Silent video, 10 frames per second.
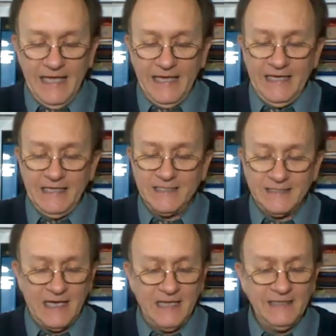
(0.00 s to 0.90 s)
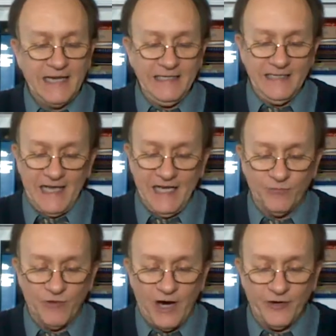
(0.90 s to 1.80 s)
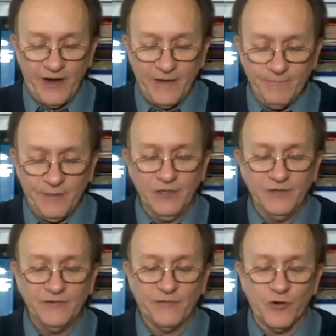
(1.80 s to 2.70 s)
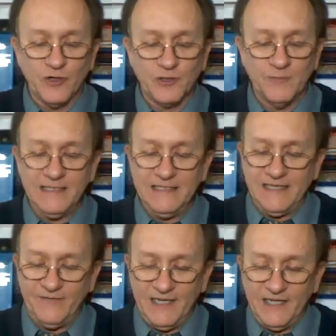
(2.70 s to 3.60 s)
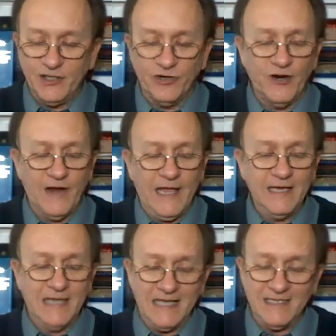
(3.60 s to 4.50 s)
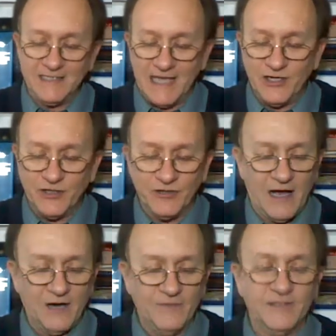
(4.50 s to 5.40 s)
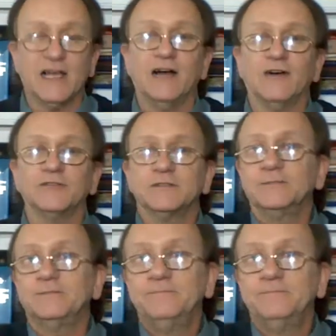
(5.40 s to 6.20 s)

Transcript: He has said that let him write her a bill of divorcement, give it into her hand, and send her out of his house.